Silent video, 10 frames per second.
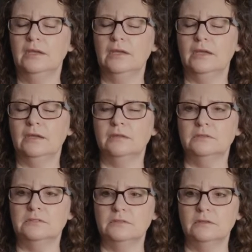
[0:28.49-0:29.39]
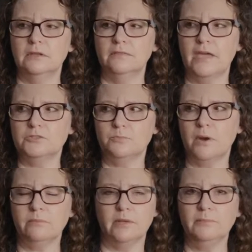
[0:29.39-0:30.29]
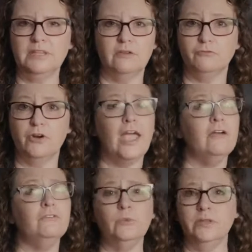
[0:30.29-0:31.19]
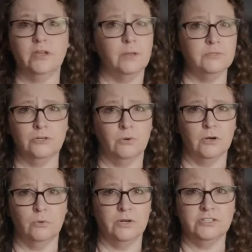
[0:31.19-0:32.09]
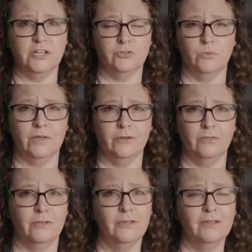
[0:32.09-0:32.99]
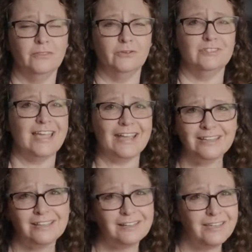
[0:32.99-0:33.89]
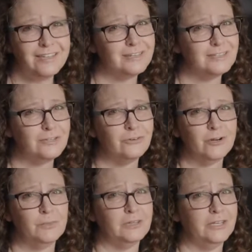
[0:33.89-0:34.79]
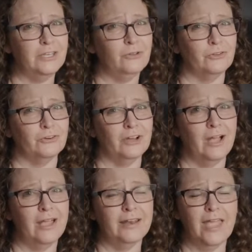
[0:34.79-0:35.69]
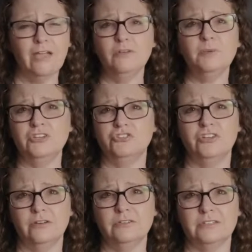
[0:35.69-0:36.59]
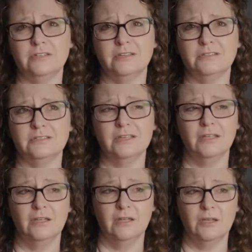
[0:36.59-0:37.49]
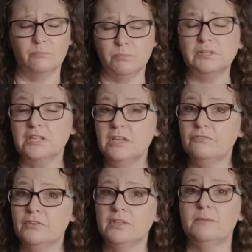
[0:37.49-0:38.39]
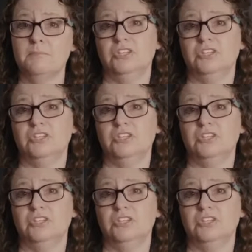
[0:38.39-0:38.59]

And that's probably, I mean, for everyone that comes into our organization, whether they're technically considered a millennial or not, everybody shares this belief in the